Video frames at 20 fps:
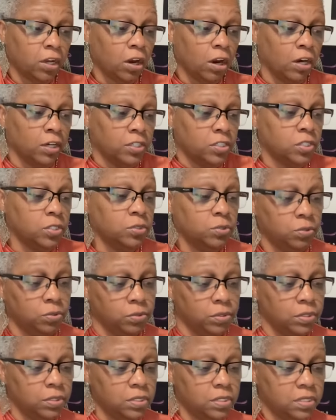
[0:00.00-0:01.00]

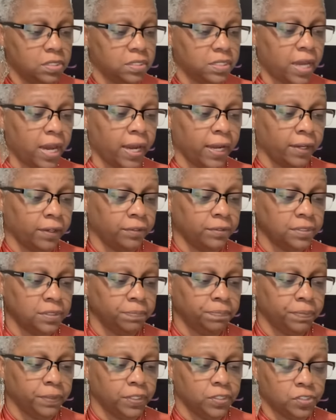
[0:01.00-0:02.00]
cartoon style
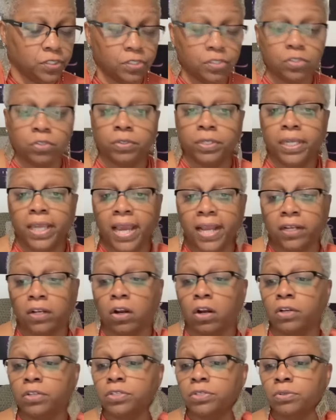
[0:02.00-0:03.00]
depiction. So he had
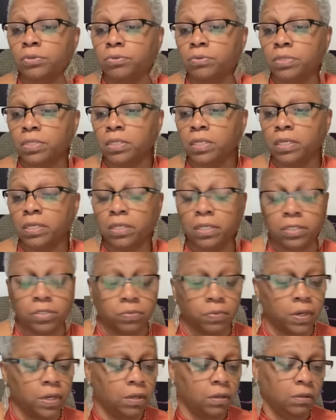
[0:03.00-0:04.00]
cartoons in there
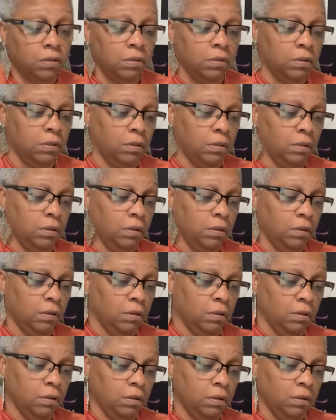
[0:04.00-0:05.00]
as well.
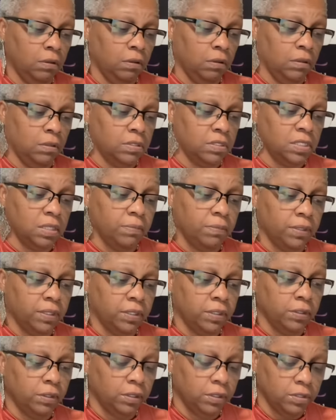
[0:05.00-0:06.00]

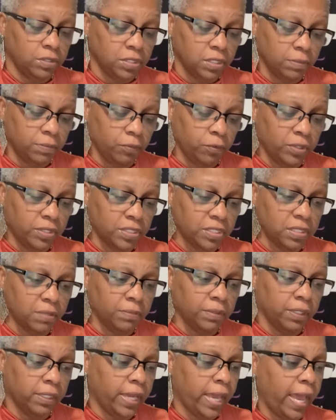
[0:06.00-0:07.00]
With
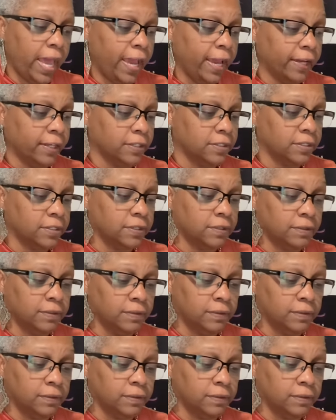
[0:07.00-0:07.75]
similar acts.